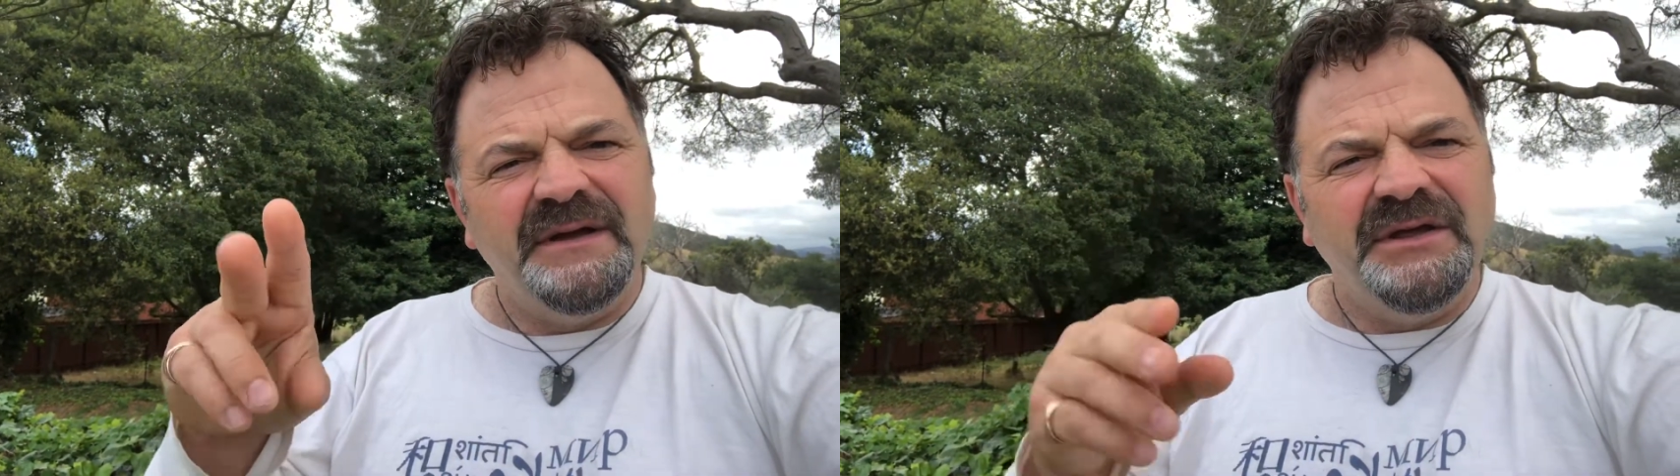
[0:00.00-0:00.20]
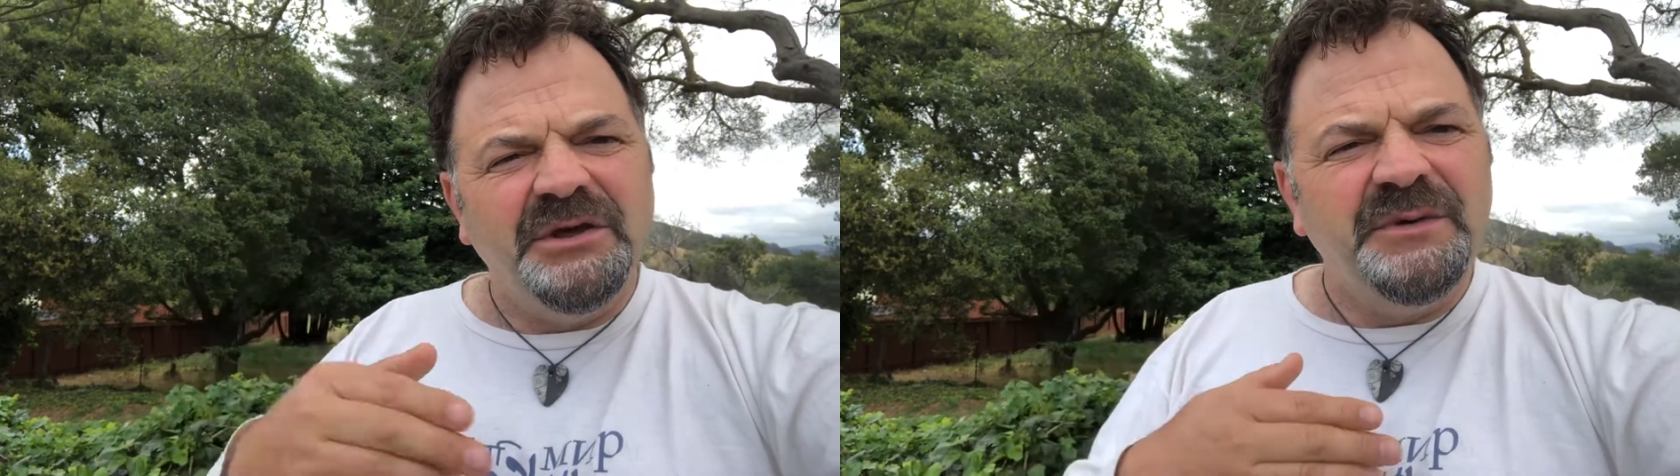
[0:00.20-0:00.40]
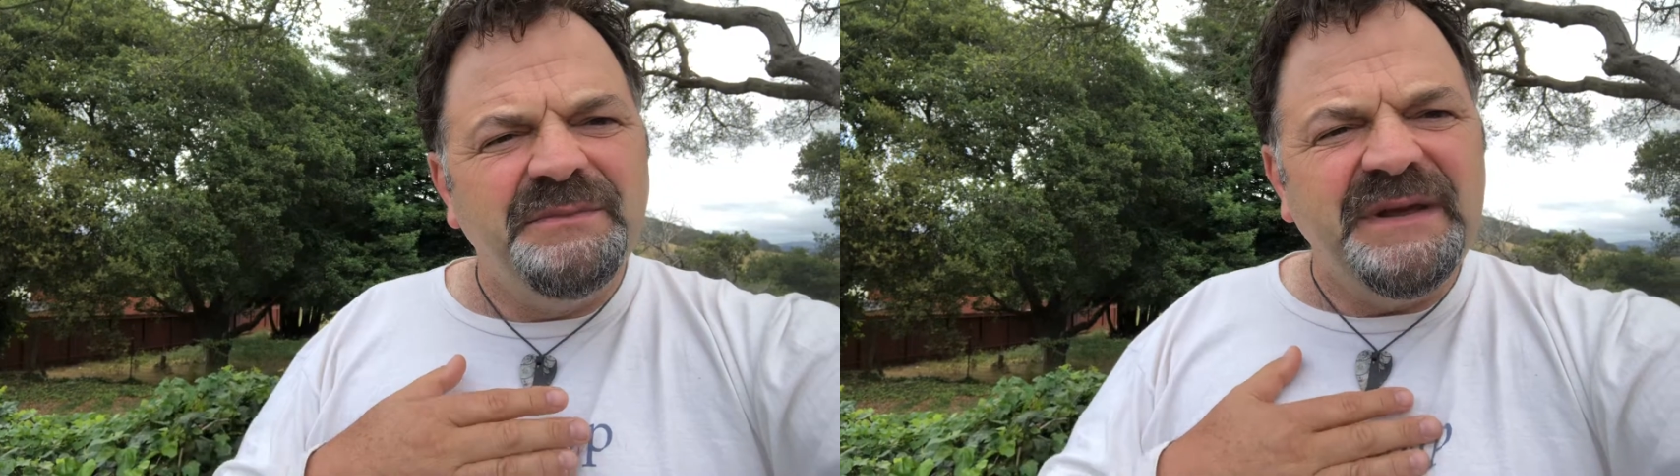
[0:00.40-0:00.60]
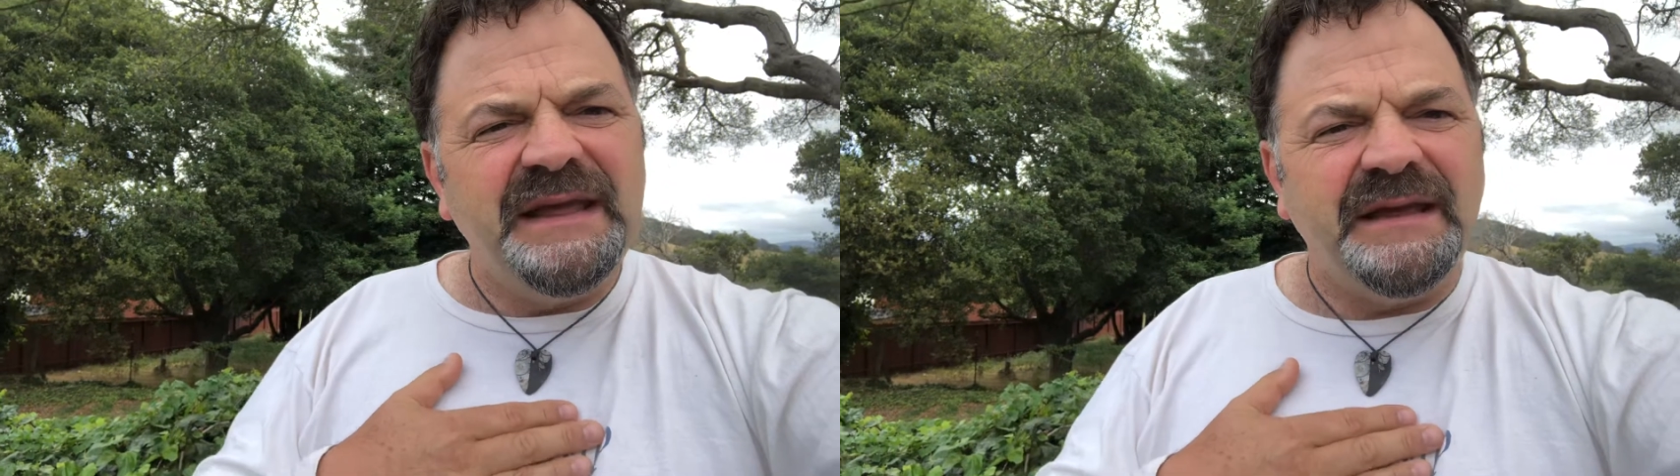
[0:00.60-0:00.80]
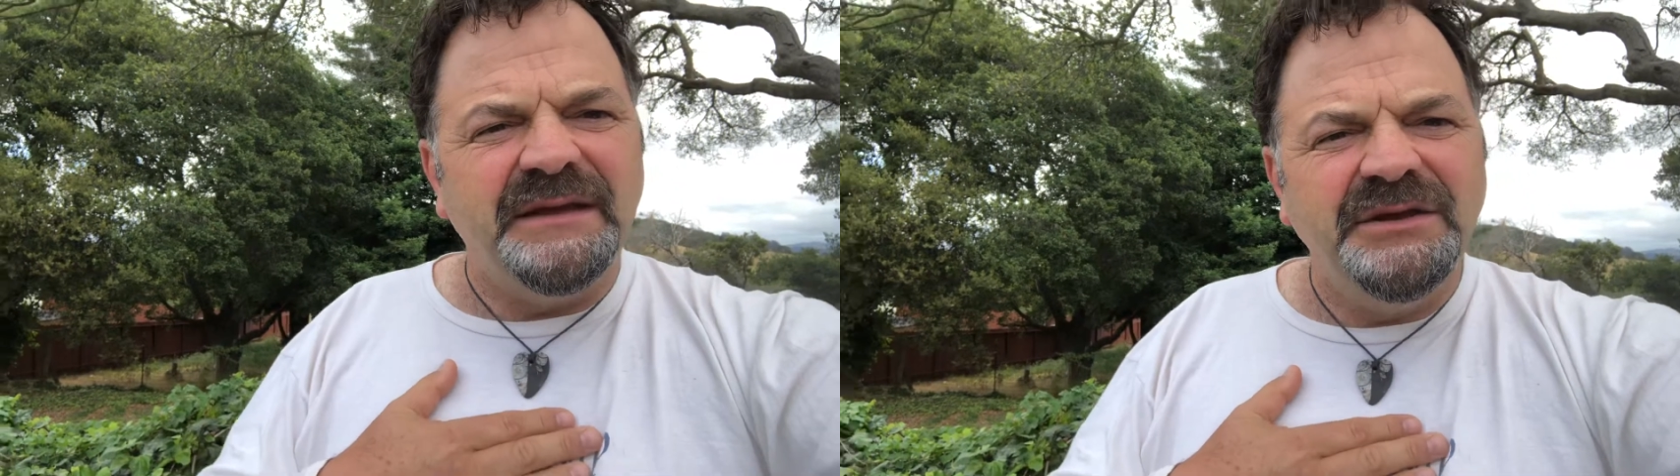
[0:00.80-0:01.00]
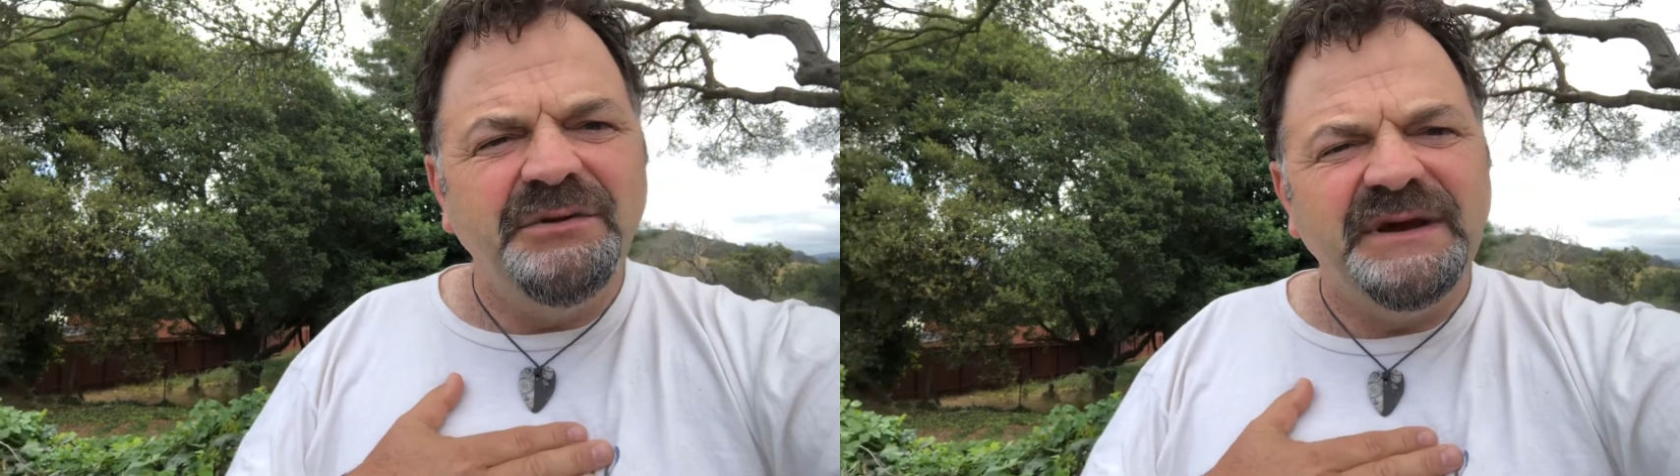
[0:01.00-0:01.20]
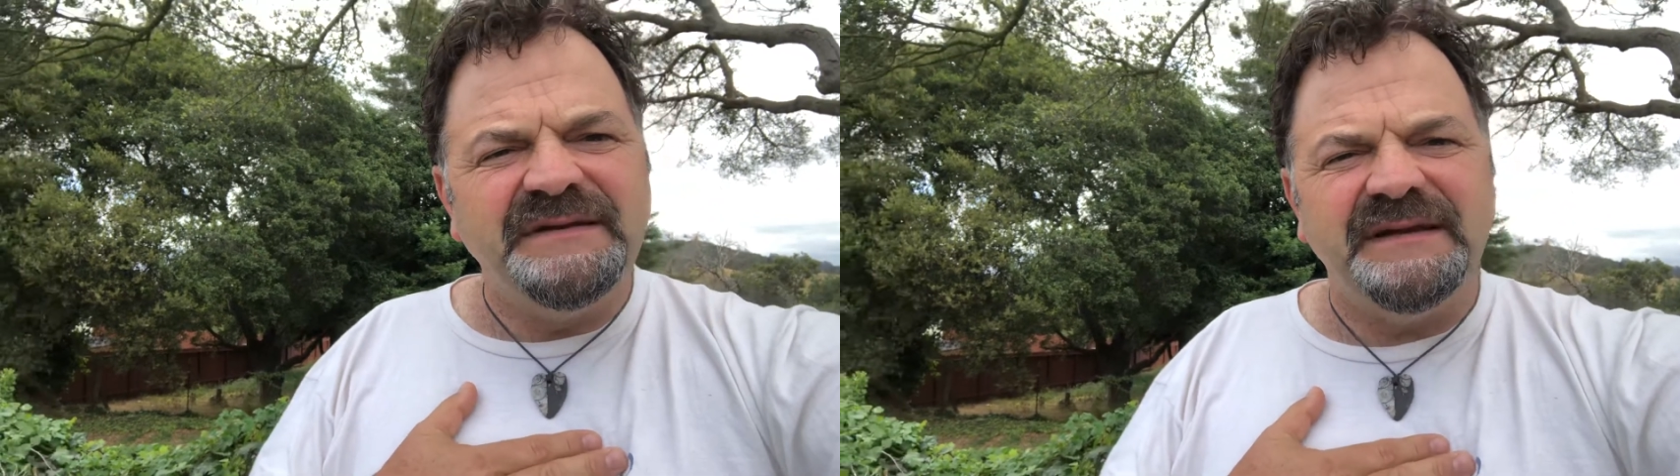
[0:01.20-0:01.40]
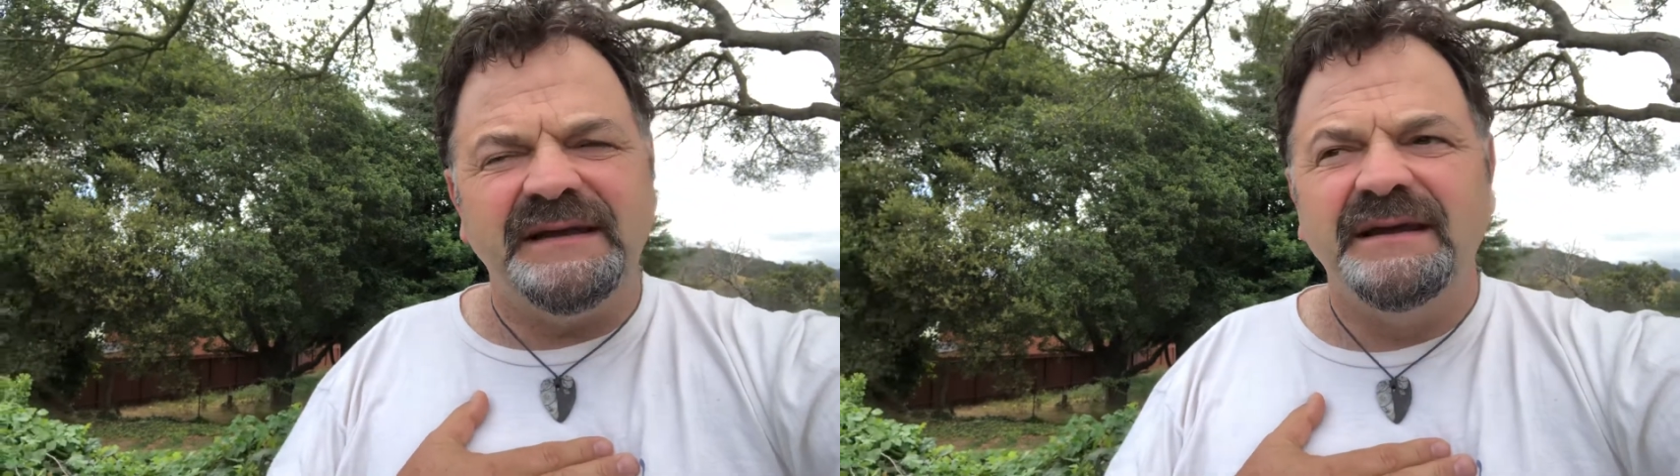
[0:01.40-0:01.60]
You and me,
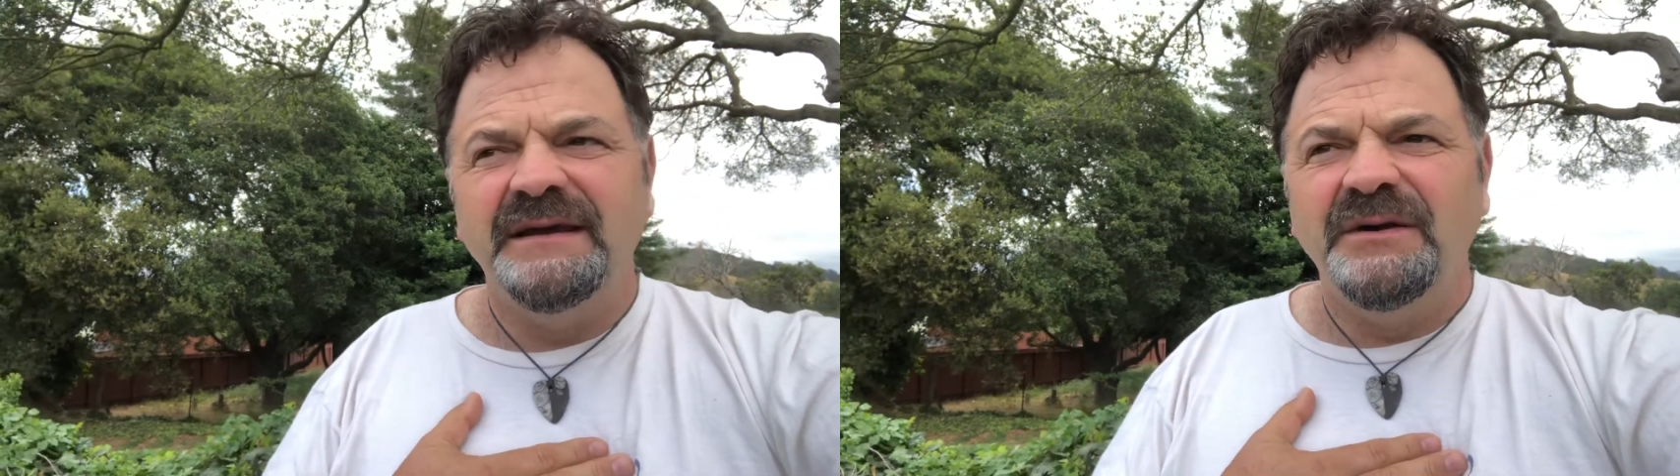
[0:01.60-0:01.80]
unity.